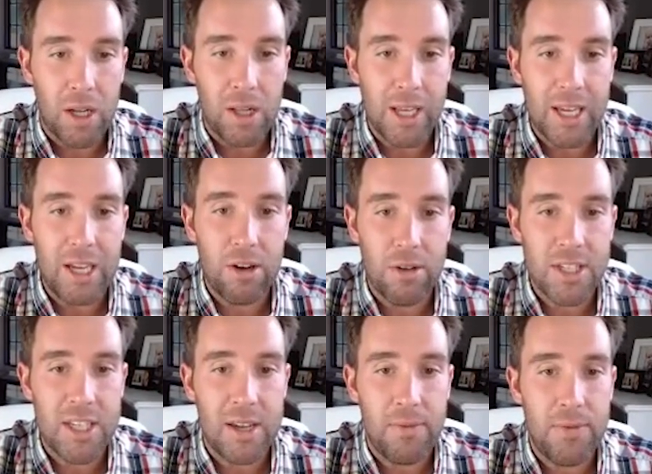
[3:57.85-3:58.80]
Click here to
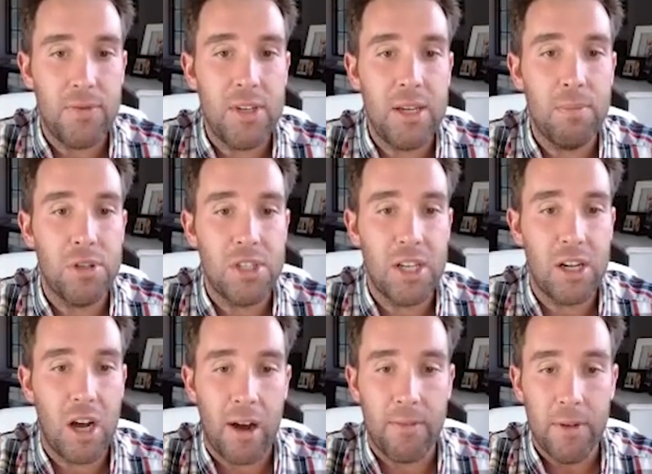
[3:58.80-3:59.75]
save 15%
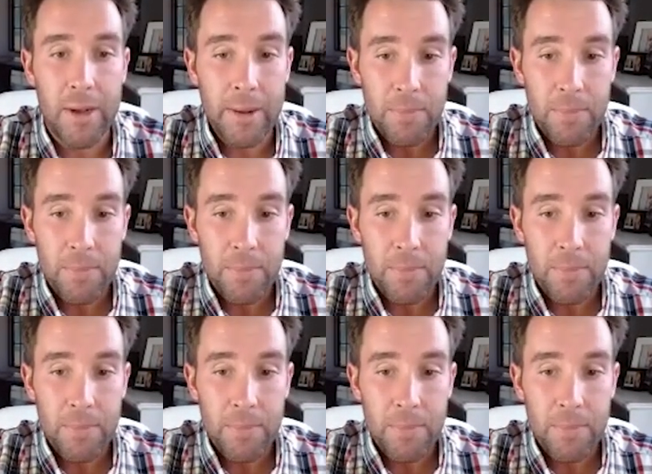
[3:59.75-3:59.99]
off.